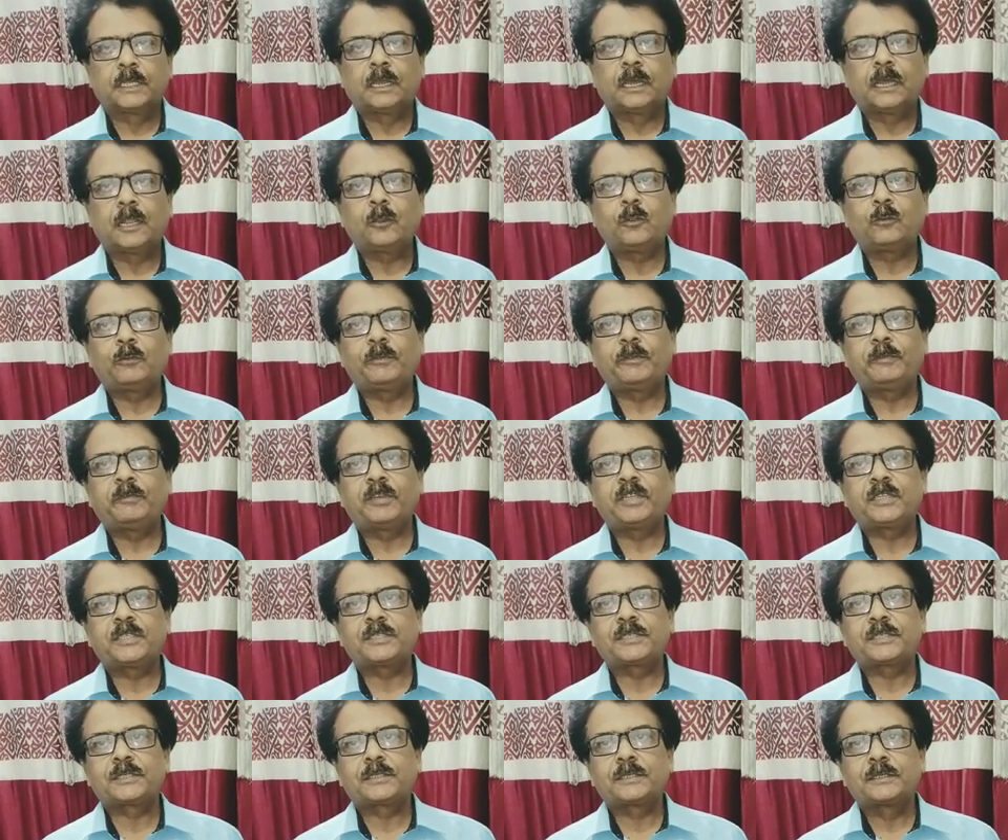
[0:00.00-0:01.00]
Hello
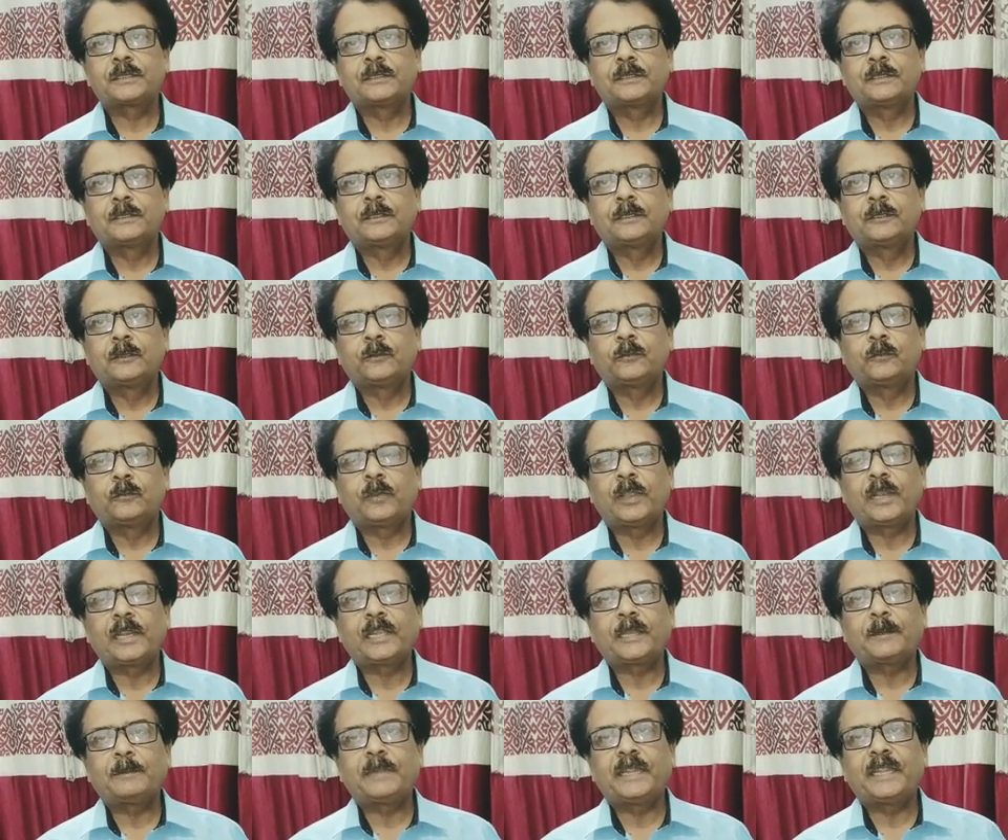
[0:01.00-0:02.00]
viewers,
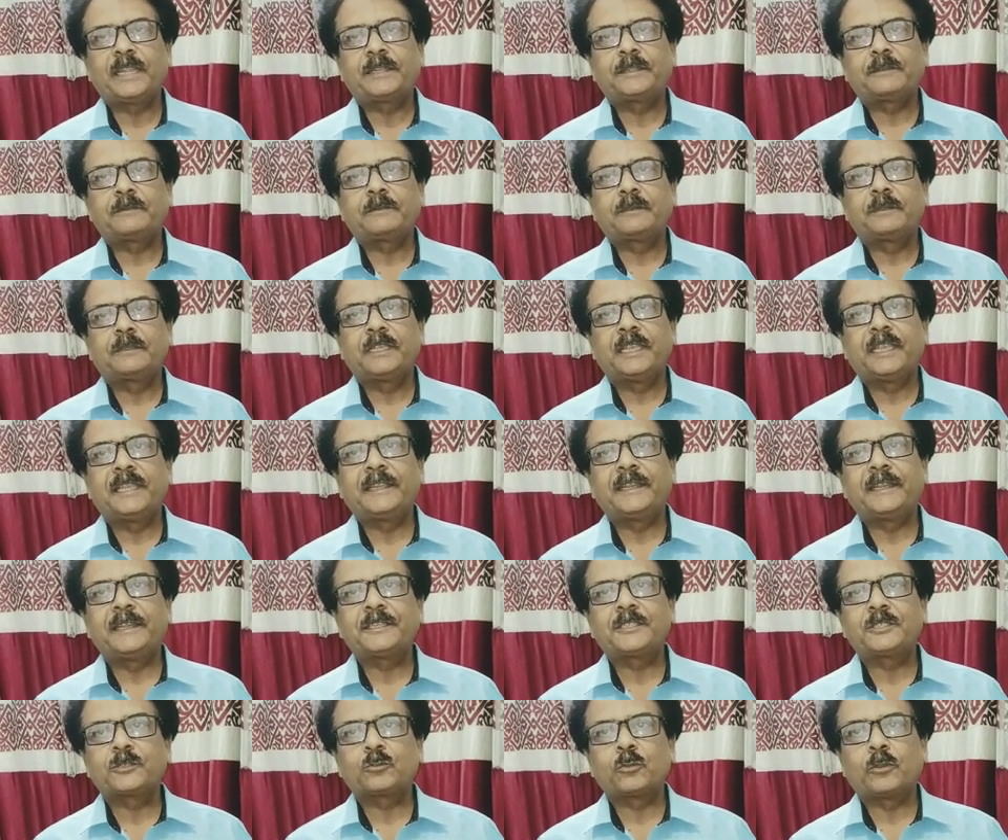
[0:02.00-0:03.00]
welcome at
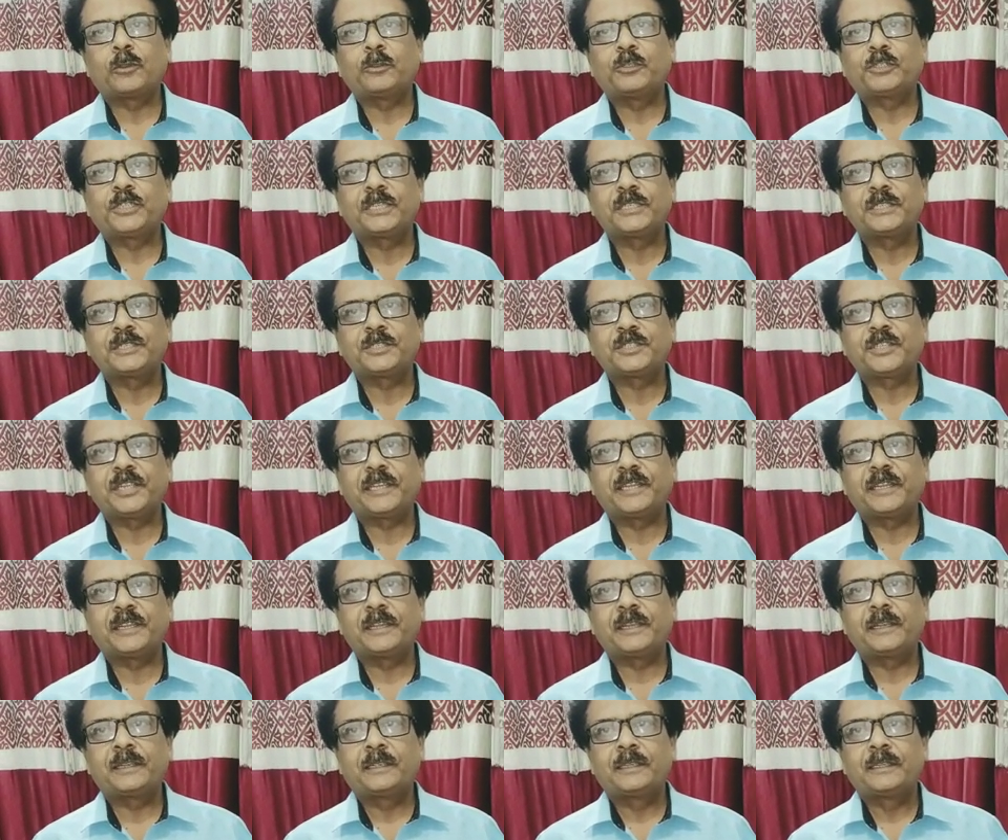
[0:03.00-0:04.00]
English Solutions
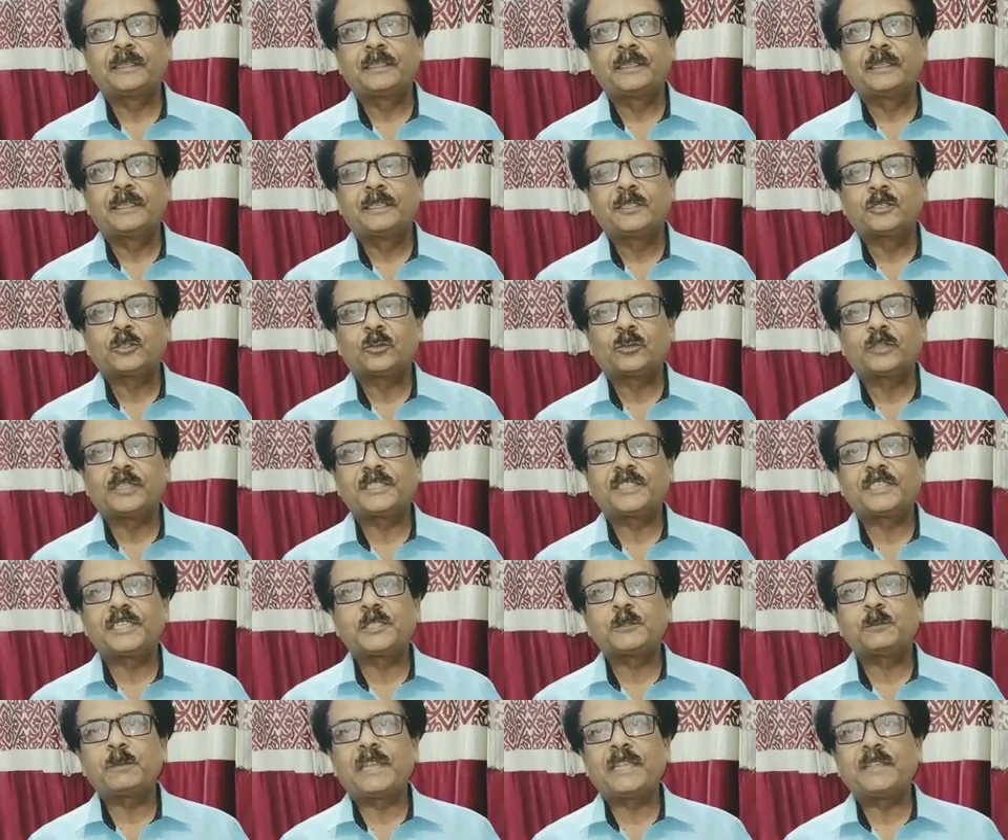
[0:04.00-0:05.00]
channel. So this
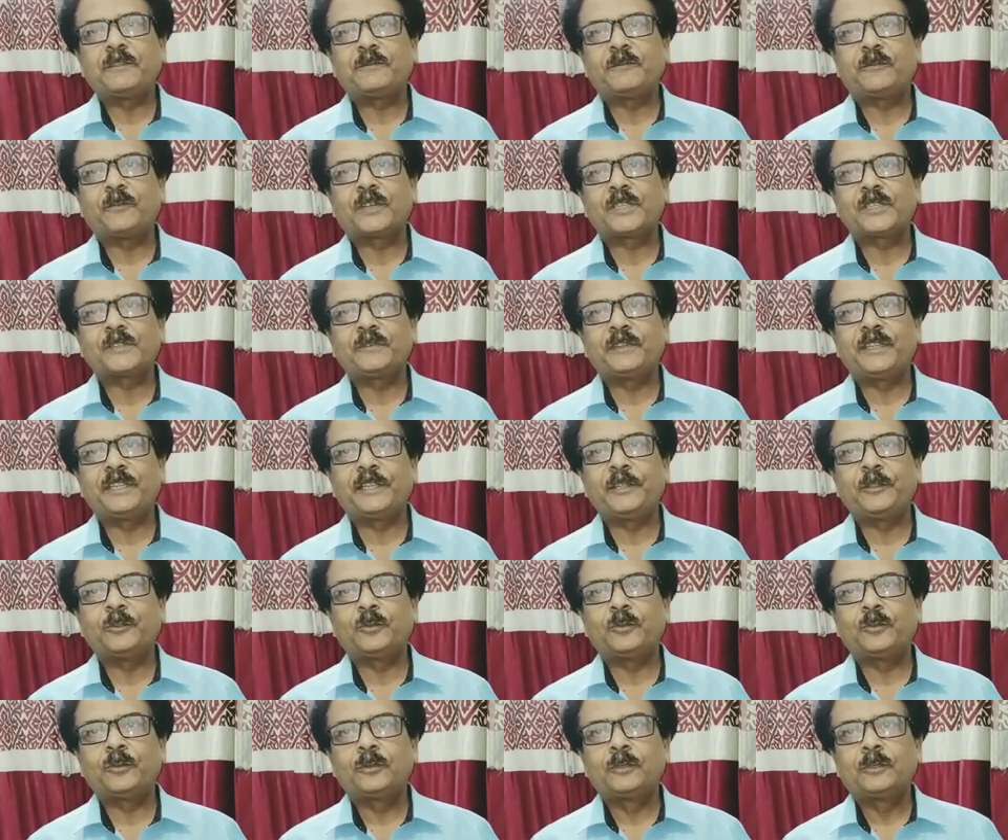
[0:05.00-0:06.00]
is my first
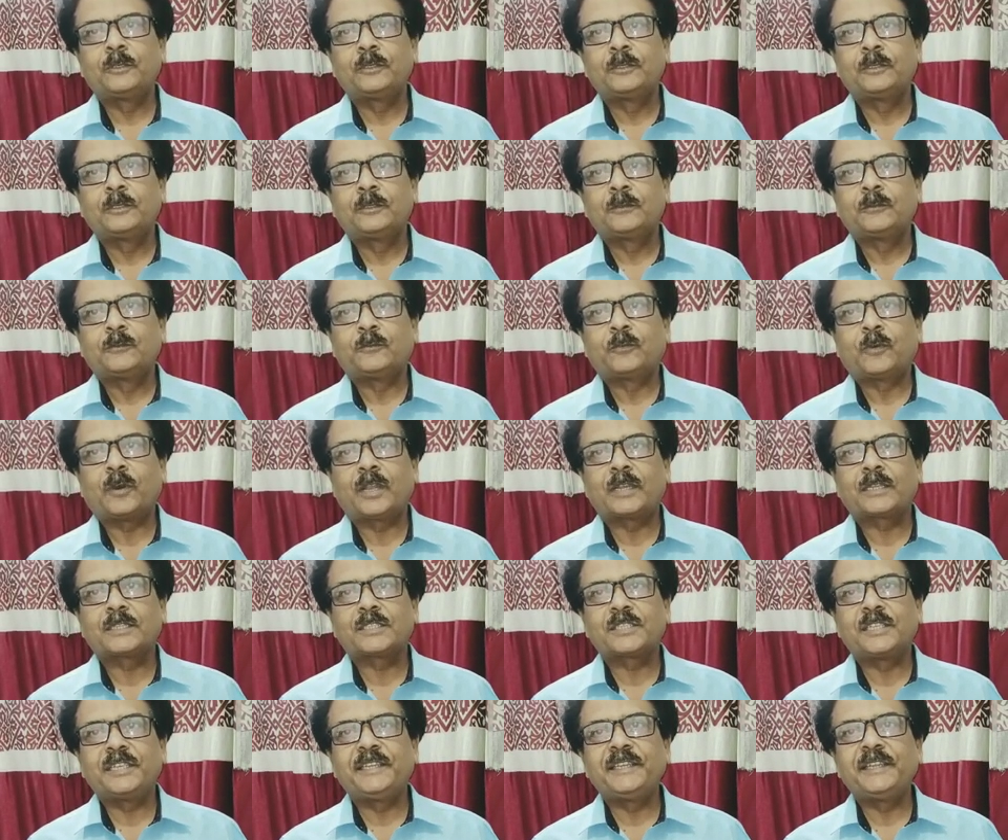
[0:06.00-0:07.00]
video for
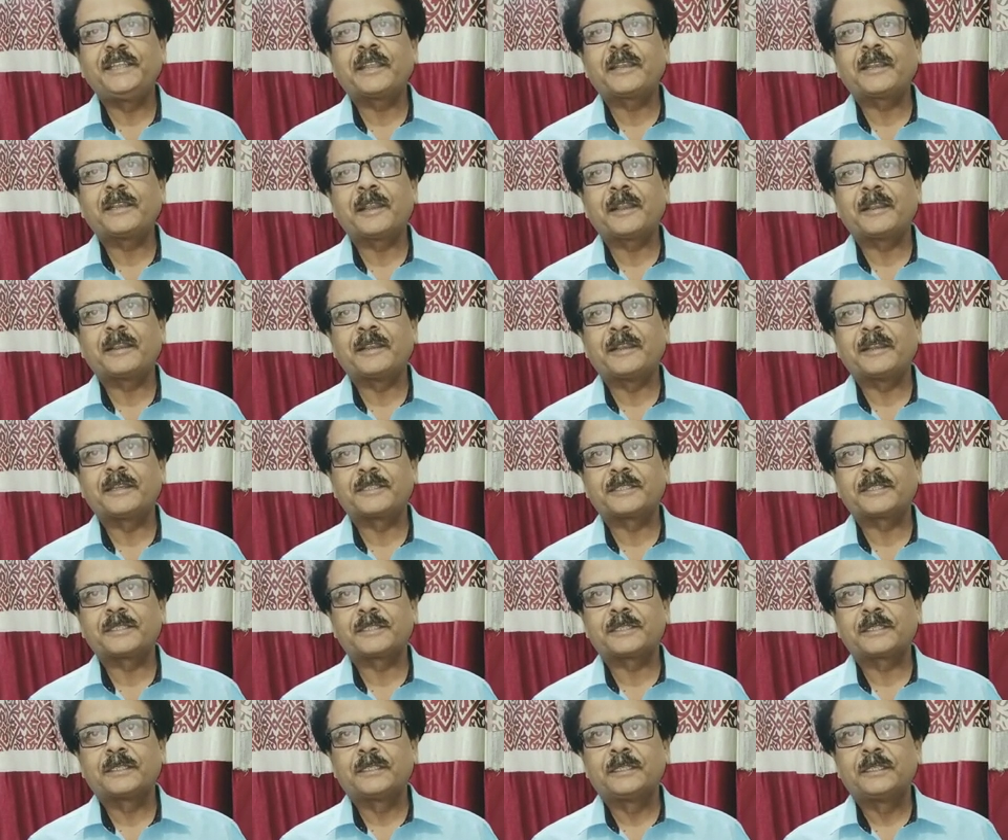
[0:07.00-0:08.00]
senior
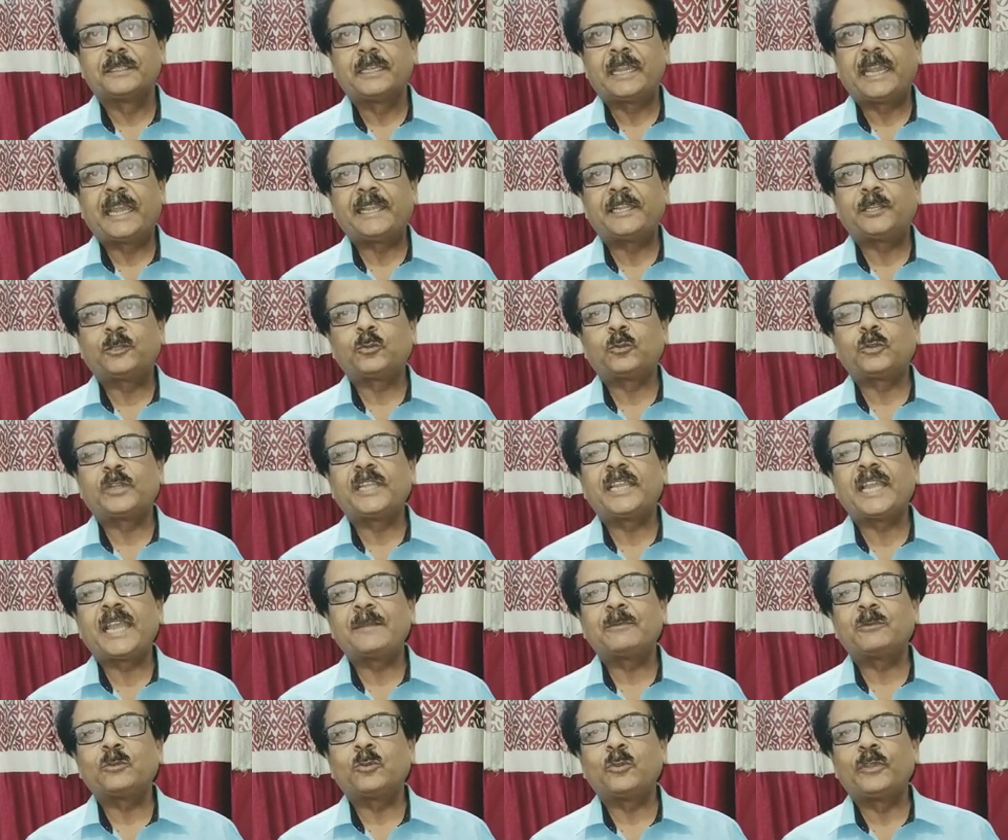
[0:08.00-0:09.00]
learners and today
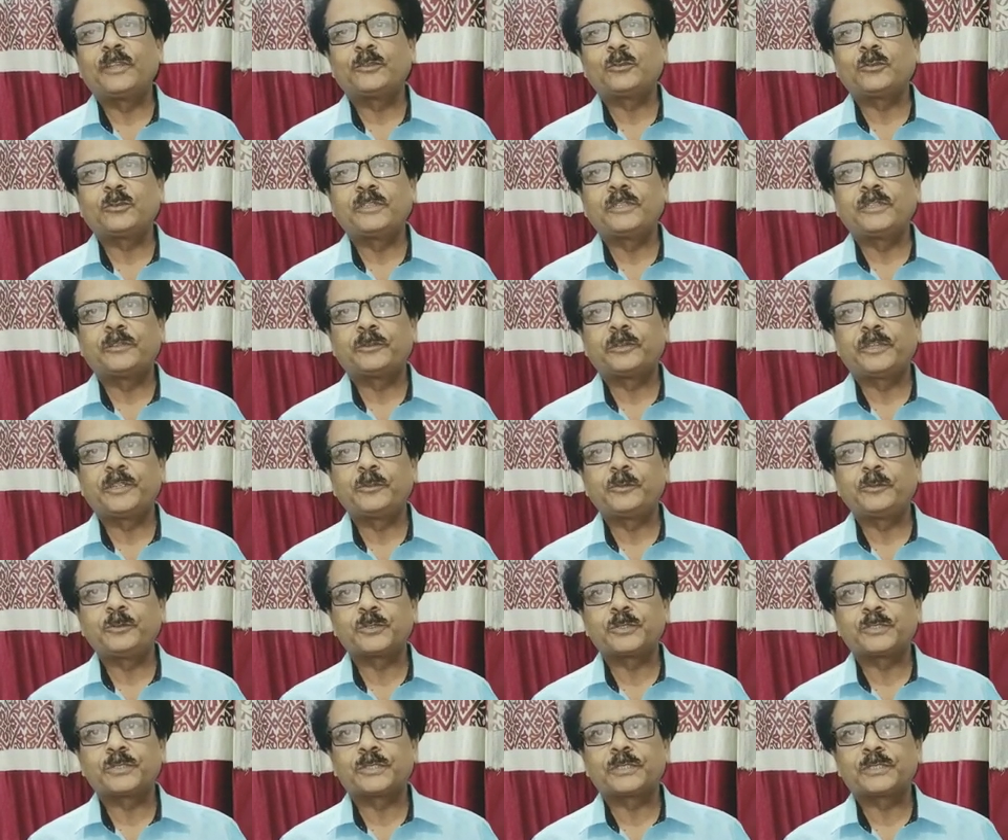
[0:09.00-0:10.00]
I am going to
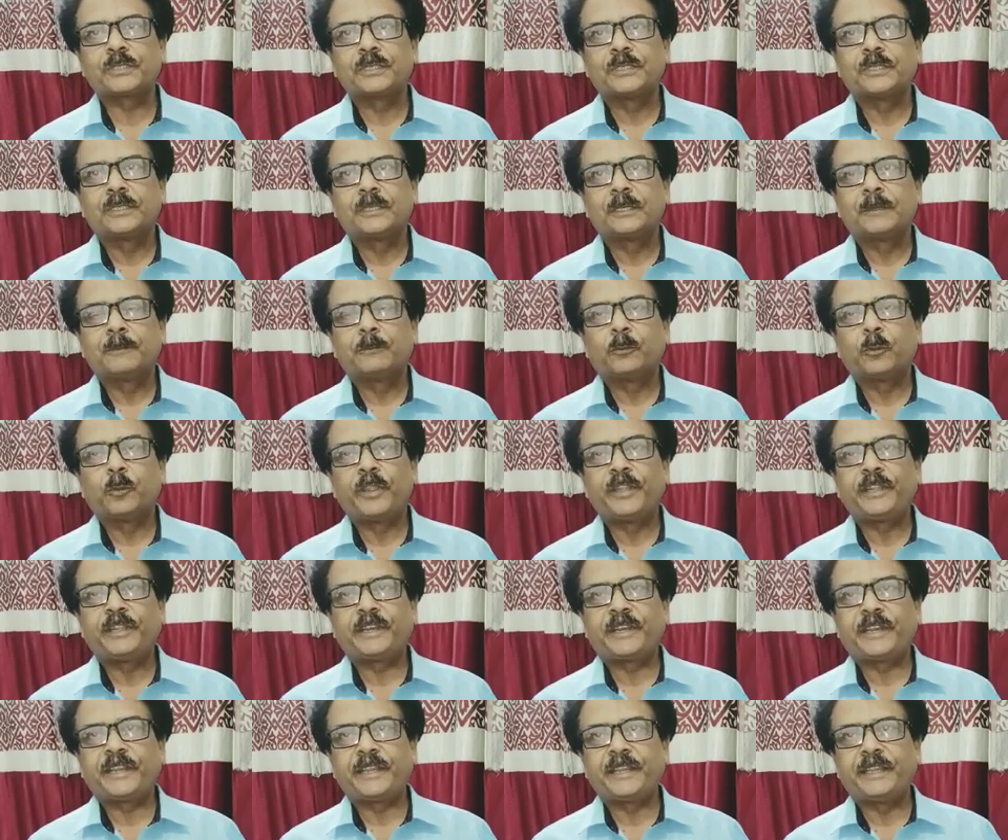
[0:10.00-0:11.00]
introduce
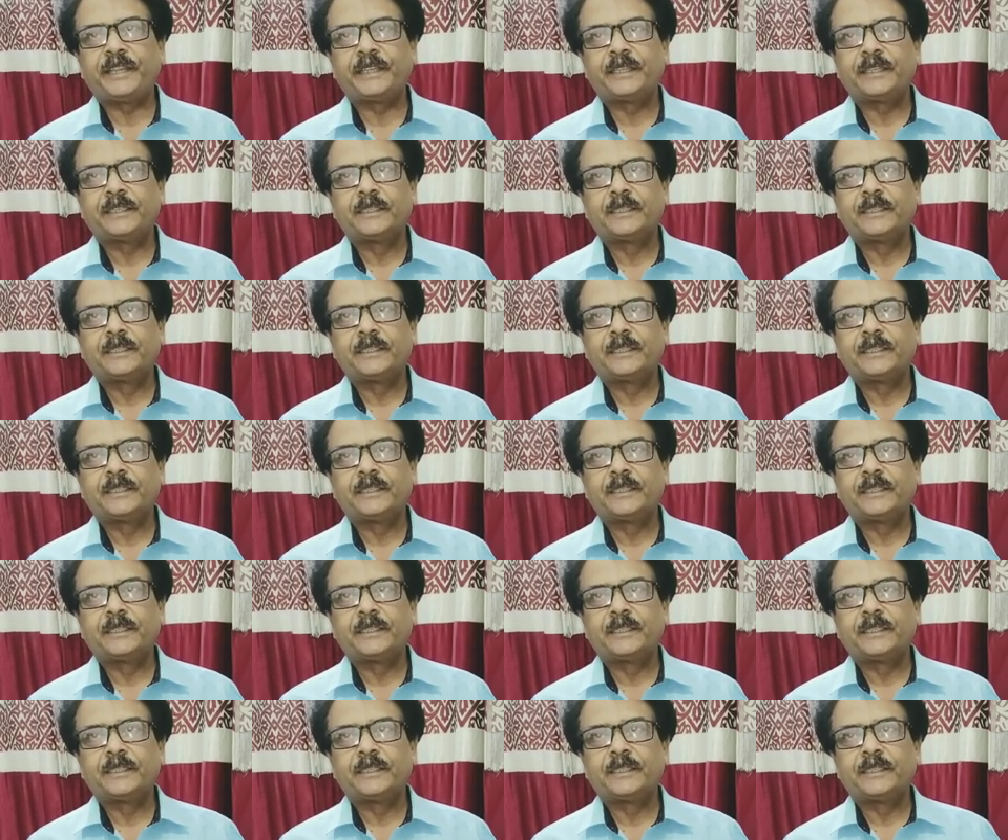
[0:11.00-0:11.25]
poetry.